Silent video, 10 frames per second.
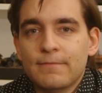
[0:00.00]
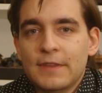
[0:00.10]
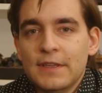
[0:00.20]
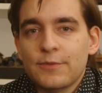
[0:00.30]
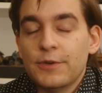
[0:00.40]

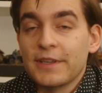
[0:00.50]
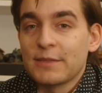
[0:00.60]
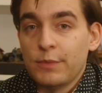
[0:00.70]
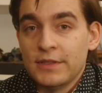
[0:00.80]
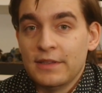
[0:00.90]
these weren't
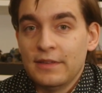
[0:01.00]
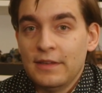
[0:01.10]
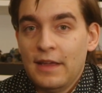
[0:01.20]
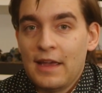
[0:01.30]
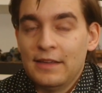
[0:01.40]

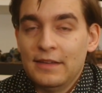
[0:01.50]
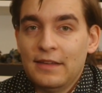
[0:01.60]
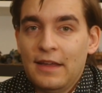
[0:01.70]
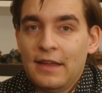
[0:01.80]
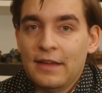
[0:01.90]
explicitly
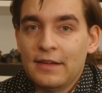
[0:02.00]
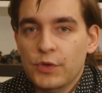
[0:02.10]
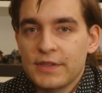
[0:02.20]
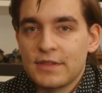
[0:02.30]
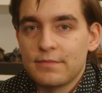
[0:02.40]
anti-tank
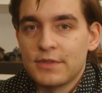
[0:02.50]
units.